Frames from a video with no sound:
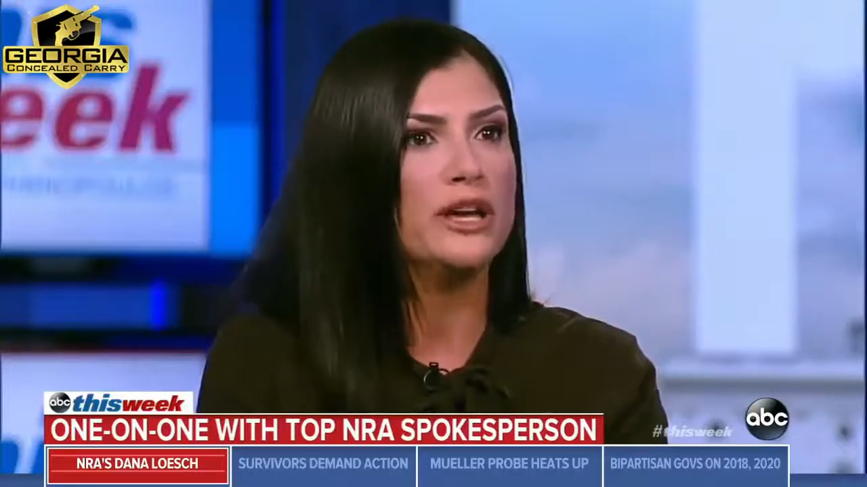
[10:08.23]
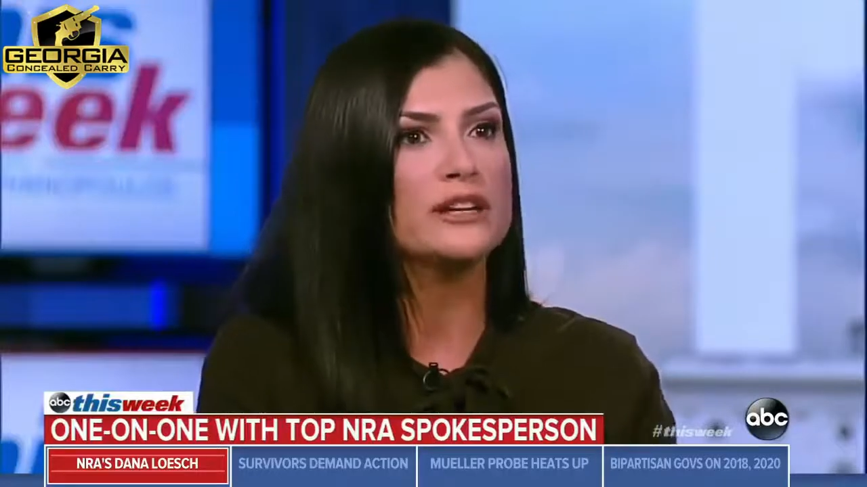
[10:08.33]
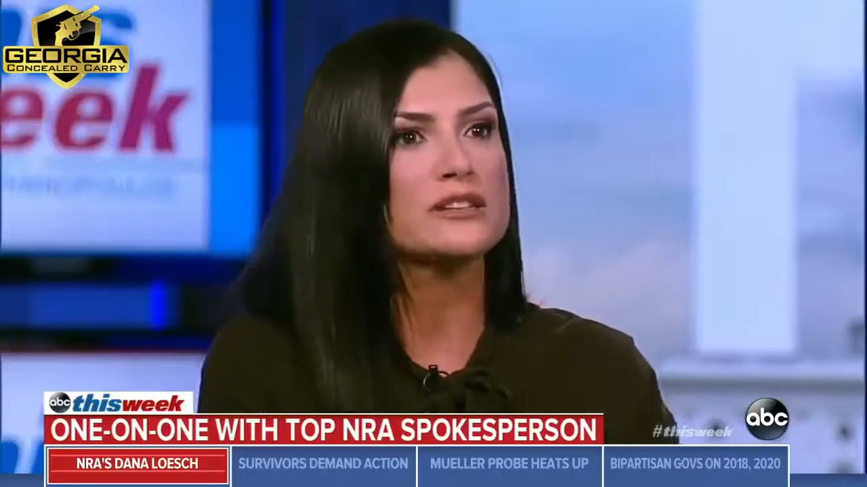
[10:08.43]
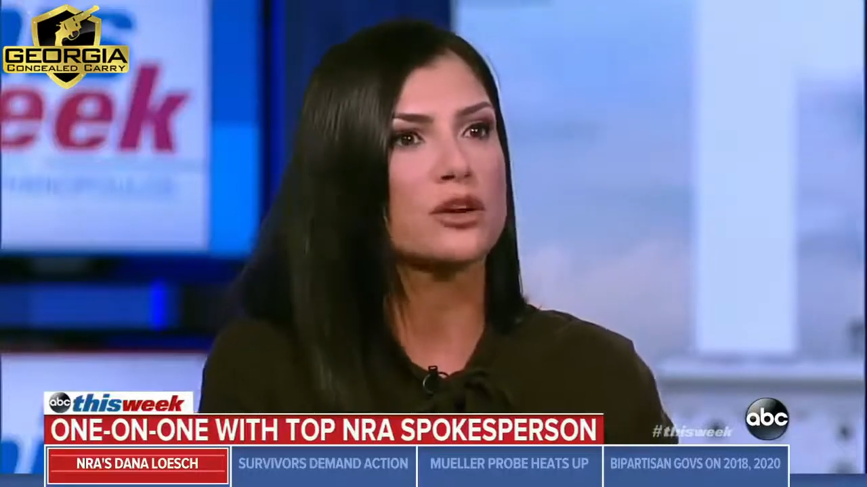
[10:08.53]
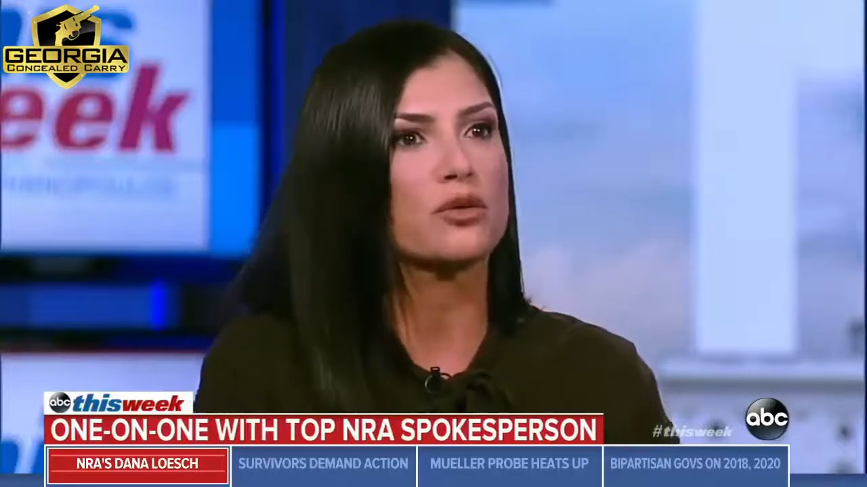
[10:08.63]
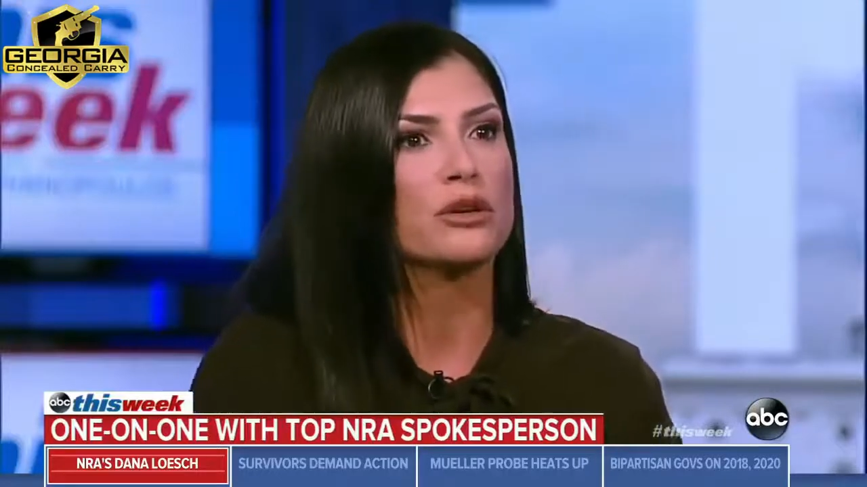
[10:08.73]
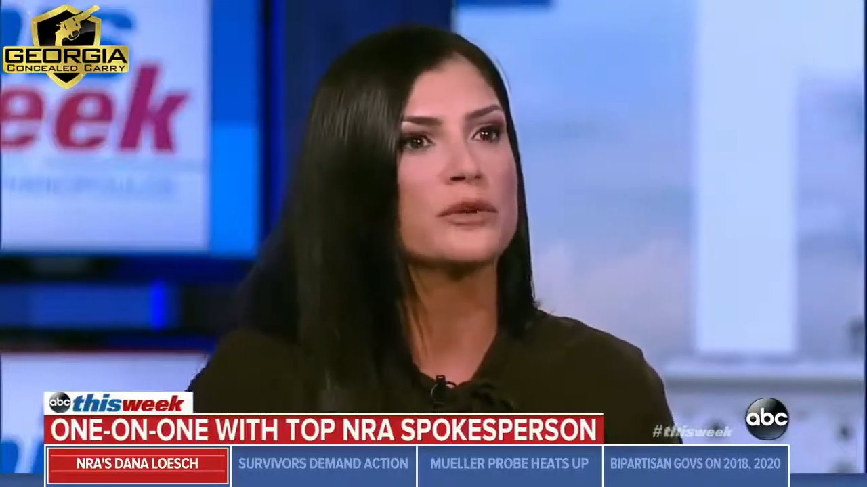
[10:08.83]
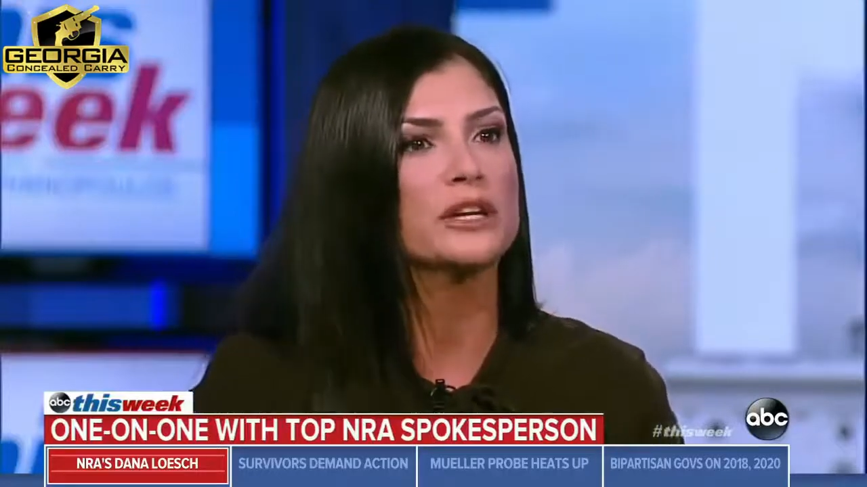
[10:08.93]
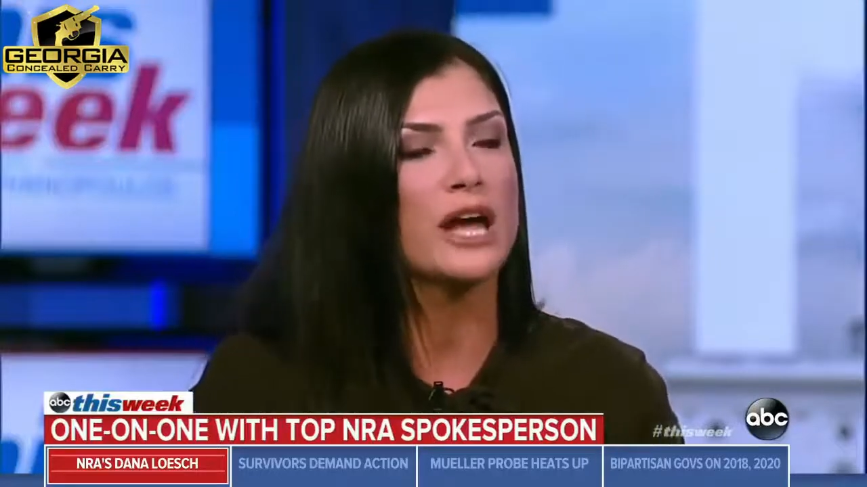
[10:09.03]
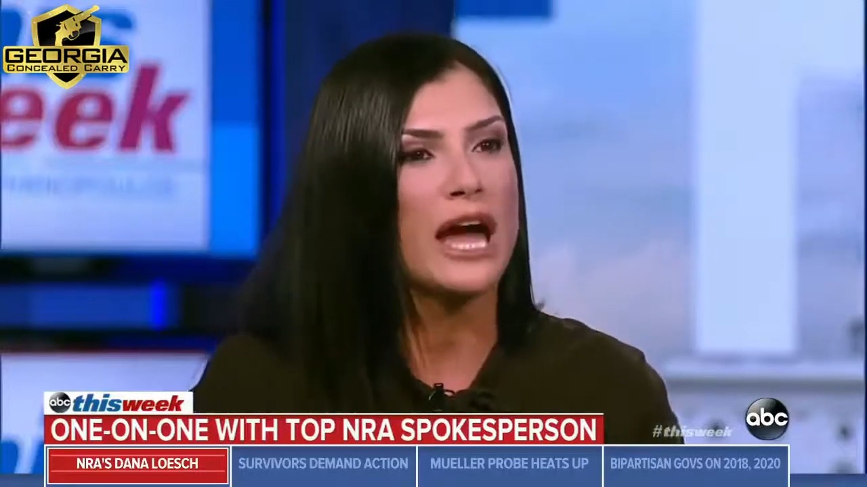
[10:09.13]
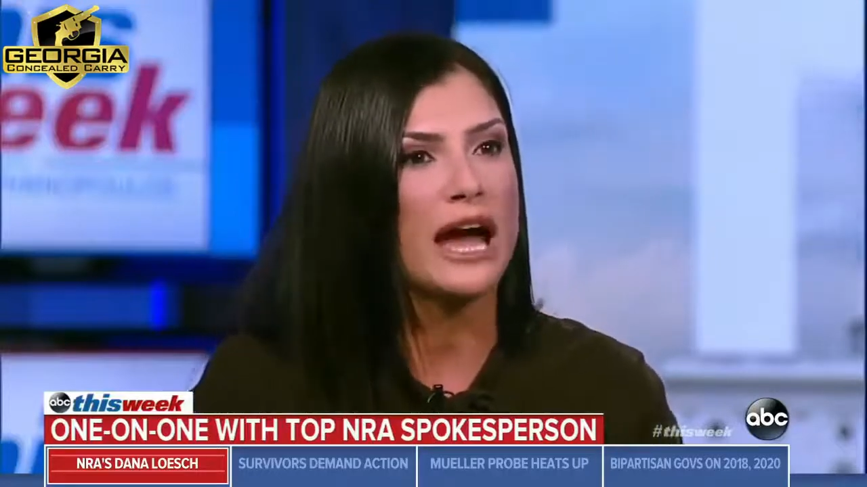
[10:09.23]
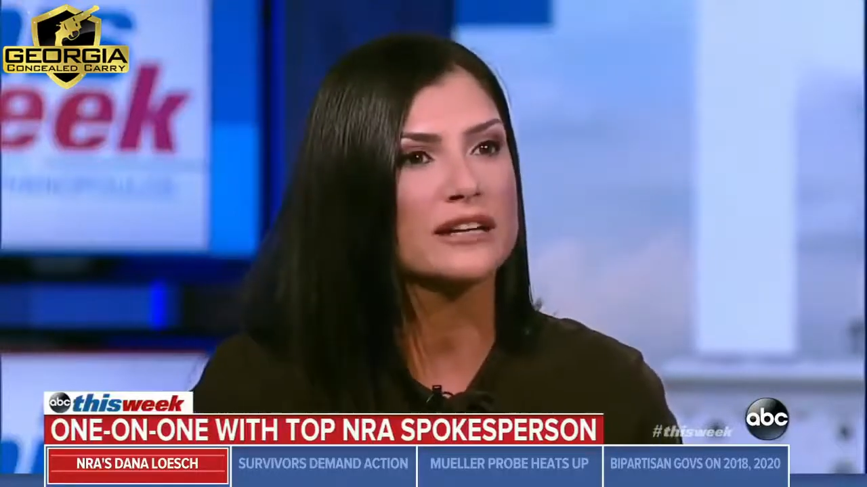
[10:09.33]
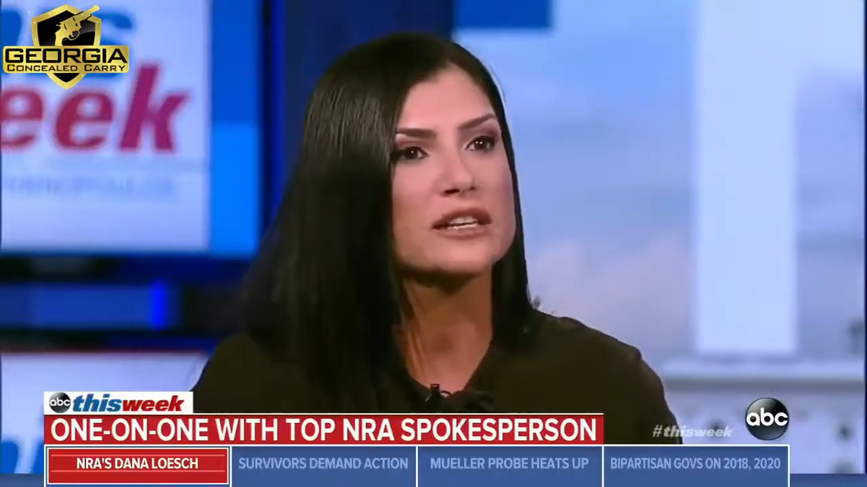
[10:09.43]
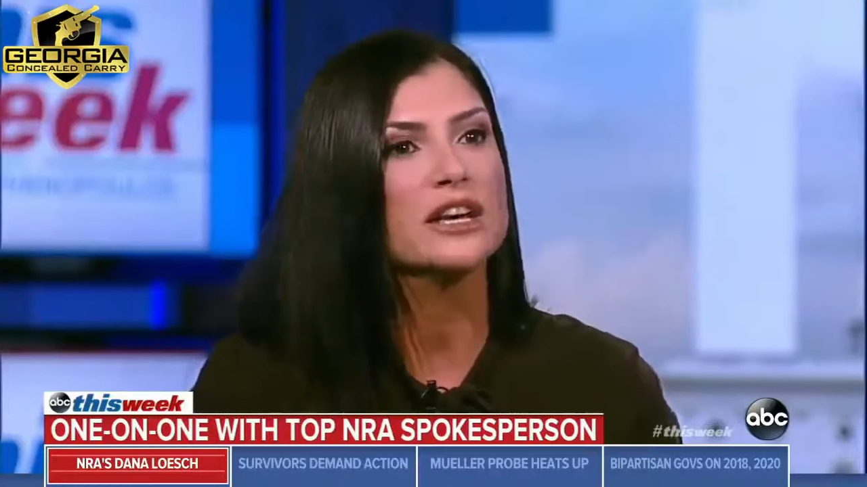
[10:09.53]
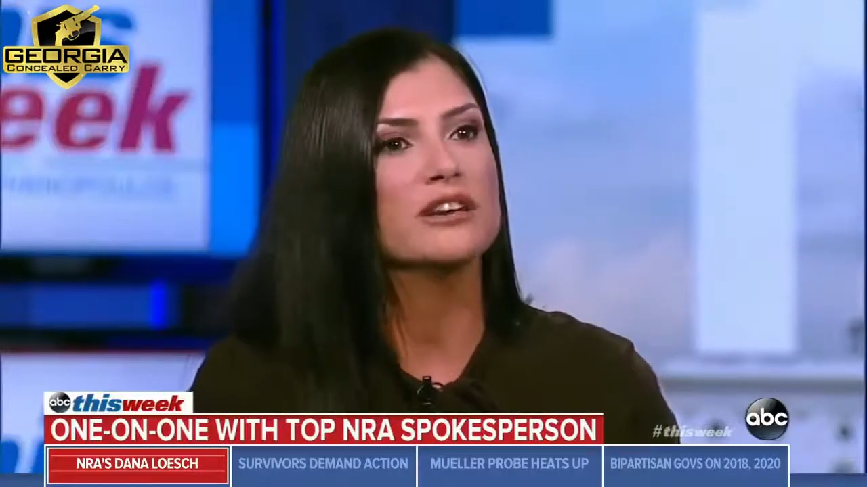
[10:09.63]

It is a criminal act